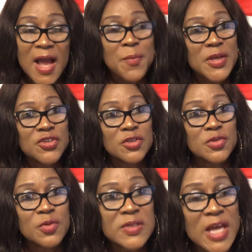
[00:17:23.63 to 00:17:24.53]
mentioned
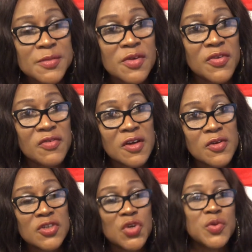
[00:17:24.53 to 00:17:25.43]
two types of evaluation,